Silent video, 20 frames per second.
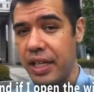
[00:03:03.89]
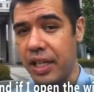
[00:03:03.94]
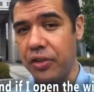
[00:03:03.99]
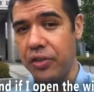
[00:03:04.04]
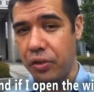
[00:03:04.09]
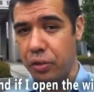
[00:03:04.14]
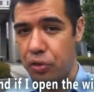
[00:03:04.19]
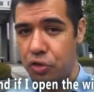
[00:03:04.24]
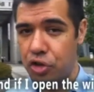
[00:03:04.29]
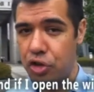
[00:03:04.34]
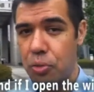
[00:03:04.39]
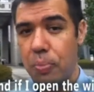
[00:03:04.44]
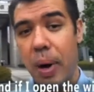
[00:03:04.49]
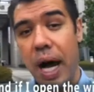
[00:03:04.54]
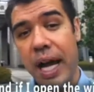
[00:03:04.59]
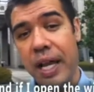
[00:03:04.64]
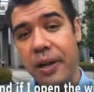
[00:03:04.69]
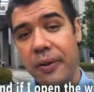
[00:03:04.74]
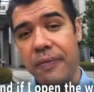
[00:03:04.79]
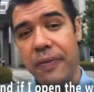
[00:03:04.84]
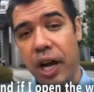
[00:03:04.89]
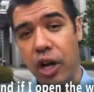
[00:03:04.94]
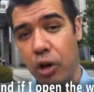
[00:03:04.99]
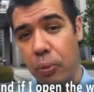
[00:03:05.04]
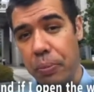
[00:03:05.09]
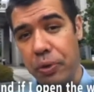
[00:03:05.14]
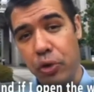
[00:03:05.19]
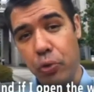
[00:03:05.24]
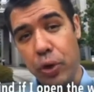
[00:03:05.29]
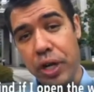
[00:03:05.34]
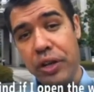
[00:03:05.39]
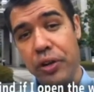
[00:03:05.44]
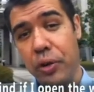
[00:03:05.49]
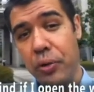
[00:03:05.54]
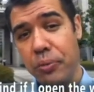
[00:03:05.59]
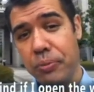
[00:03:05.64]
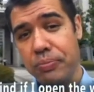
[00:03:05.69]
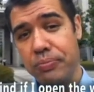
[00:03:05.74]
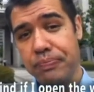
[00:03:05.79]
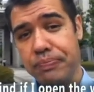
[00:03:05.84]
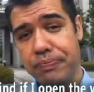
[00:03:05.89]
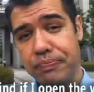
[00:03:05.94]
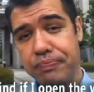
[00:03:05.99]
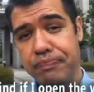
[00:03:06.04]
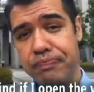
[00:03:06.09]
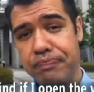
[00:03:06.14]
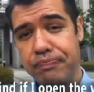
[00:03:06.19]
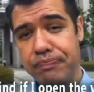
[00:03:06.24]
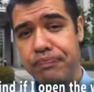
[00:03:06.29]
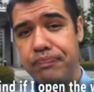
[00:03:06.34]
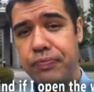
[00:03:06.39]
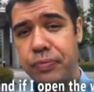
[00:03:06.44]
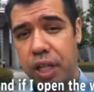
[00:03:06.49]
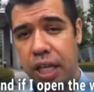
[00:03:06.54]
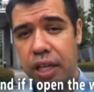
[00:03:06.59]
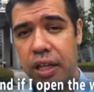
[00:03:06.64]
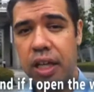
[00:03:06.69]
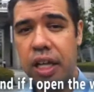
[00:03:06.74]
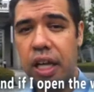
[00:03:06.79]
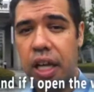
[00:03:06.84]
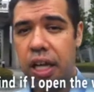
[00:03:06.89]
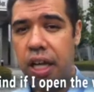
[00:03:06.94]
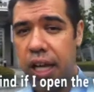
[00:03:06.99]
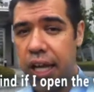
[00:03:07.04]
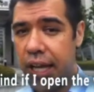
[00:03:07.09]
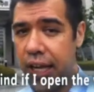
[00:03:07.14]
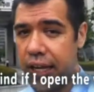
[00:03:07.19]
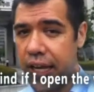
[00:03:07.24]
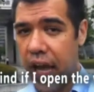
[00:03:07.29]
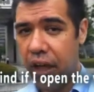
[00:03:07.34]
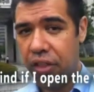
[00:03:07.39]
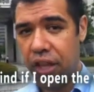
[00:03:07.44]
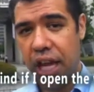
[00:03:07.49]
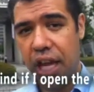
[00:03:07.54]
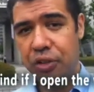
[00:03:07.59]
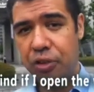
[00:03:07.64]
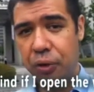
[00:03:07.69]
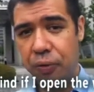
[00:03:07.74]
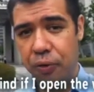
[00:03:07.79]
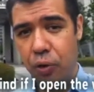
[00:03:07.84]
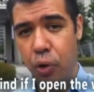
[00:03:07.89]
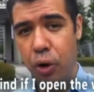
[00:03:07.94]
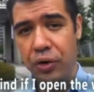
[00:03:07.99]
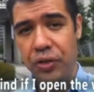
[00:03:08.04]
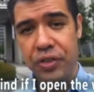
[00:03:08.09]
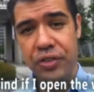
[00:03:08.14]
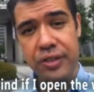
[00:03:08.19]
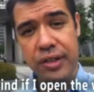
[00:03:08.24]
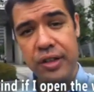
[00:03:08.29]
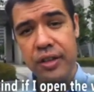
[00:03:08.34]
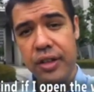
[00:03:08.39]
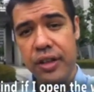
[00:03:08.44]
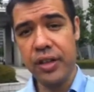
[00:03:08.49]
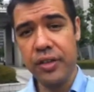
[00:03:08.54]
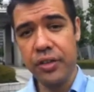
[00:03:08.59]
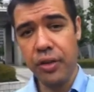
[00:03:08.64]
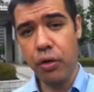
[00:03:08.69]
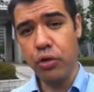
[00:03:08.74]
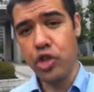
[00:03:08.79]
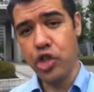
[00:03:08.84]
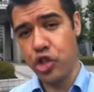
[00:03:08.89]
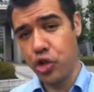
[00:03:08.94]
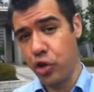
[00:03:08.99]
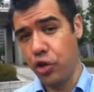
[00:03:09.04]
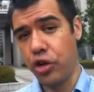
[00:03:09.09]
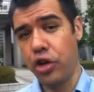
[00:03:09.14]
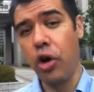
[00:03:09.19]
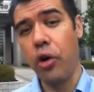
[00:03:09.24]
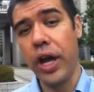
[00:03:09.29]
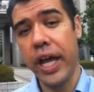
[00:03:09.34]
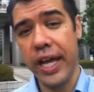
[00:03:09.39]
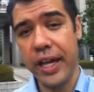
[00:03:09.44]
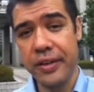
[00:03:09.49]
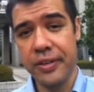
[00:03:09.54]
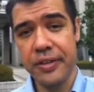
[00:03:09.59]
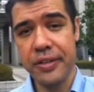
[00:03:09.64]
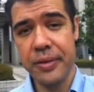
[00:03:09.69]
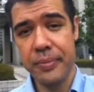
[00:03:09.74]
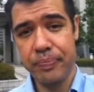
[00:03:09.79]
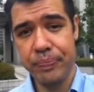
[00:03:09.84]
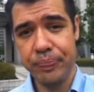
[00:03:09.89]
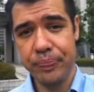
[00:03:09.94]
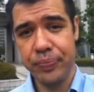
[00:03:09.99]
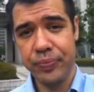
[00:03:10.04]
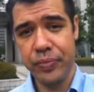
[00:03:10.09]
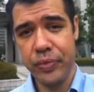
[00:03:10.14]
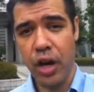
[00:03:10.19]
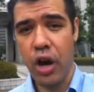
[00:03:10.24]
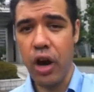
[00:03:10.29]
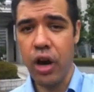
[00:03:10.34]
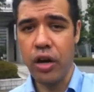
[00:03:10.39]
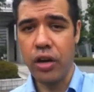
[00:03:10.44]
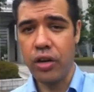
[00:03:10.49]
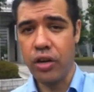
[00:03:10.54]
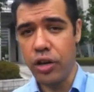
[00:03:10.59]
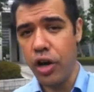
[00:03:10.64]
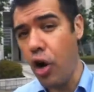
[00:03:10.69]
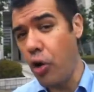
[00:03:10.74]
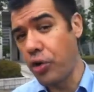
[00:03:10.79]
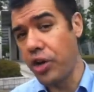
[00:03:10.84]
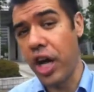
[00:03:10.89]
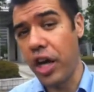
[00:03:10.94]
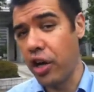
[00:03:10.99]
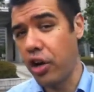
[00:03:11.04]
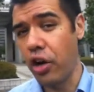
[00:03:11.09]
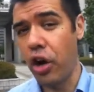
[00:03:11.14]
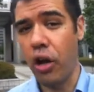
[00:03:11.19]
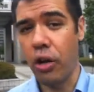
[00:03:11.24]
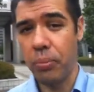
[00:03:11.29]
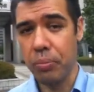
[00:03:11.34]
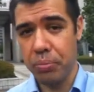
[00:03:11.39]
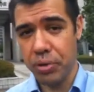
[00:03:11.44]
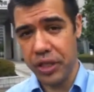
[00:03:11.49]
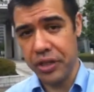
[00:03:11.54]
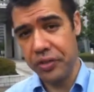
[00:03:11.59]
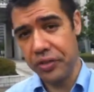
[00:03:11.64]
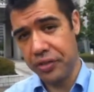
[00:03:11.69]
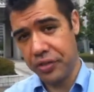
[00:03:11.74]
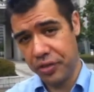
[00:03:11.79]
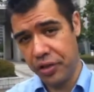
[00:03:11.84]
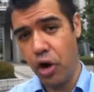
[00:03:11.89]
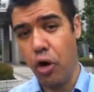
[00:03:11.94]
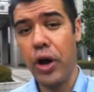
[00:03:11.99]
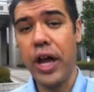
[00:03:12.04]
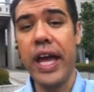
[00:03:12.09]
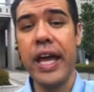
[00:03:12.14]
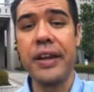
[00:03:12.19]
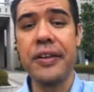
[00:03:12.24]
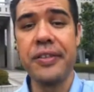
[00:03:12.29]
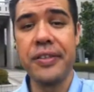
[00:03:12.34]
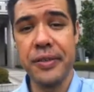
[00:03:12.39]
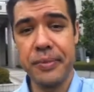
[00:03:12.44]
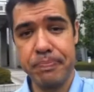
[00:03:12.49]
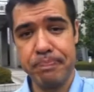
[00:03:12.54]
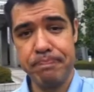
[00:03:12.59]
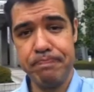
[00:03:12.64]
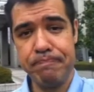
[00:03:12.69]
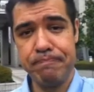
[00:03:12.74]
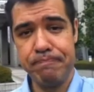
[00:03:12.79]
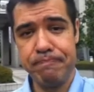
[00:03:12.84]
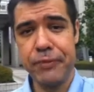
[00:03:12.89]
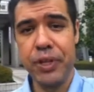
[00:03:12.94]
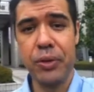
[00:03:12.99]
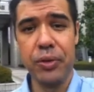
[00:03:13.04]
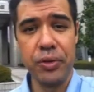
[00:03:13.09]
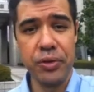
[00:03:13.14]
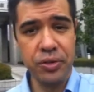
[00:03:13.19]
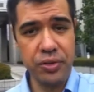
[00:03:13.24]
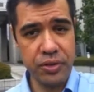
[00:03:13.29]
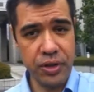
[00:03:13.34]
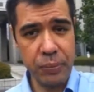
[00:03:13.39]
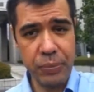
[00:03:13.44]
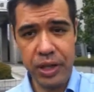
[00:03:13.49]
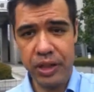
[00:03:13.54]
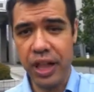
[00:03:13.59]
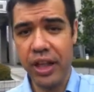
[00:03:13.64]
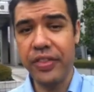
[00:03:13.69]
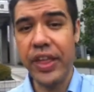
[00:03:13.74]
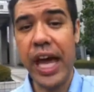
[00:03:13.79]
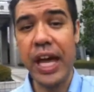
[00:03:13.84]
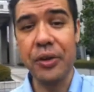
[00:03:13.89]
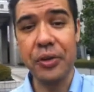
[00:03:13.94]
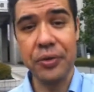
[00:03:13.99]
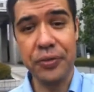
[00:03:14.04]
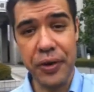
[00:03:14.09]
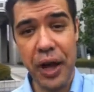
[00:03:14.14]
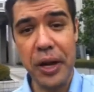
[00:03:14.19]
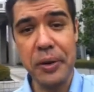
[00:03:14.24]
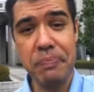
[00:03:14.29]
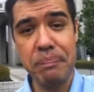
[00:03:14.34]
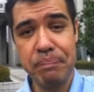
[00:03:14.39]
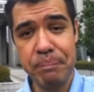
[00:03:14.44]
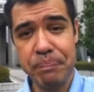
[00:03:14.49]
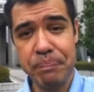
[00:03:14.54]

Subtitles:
Okay, so do you mind if I open the window? Okay. Now the answer of course still is, oh sure, go ahead. Or no, not at all, please, go ahead. Something like that is fine.